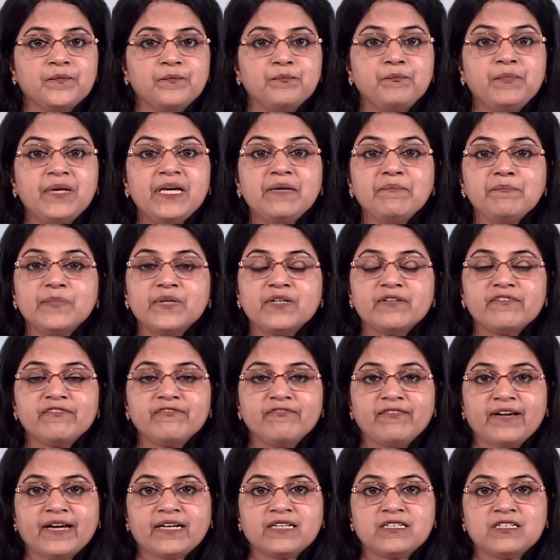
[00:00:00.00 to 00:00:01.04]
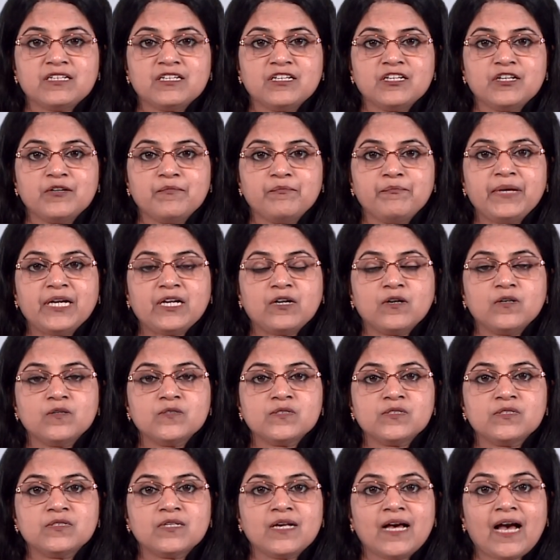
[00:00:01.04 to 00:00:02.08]
"Be perfect
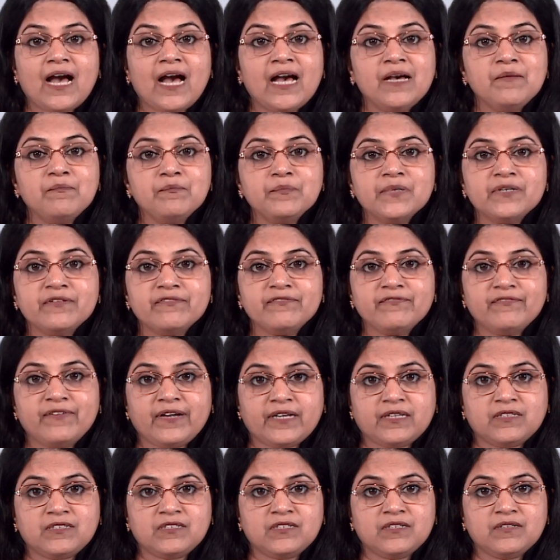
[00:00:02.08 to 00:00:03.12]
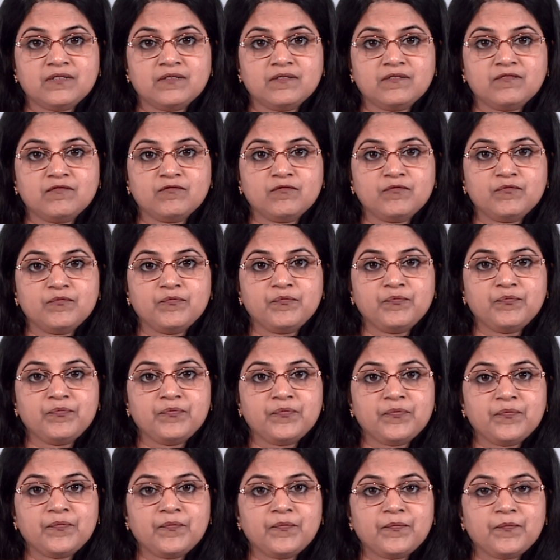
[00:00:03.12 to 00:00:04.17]
because I am perfect.
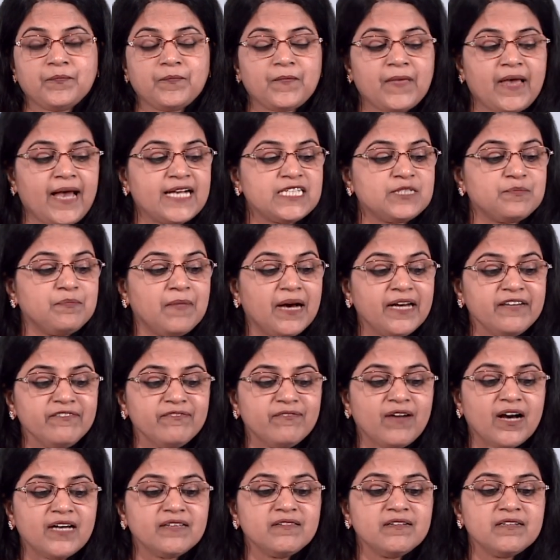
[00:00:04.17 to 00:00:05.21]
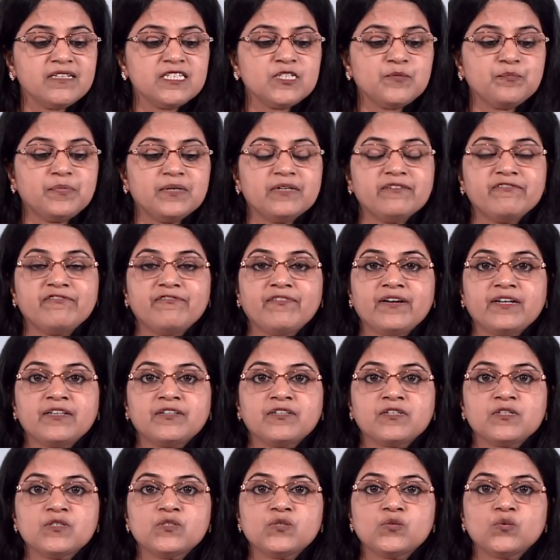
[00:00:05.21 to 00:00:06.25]
As my Father is perfect,
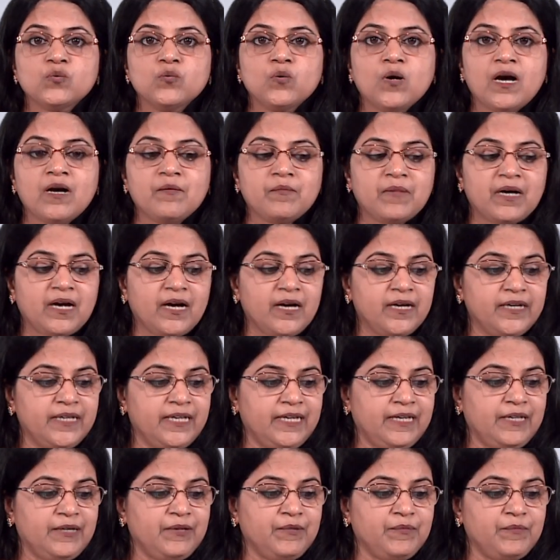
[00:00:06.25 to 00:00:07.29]
so am I."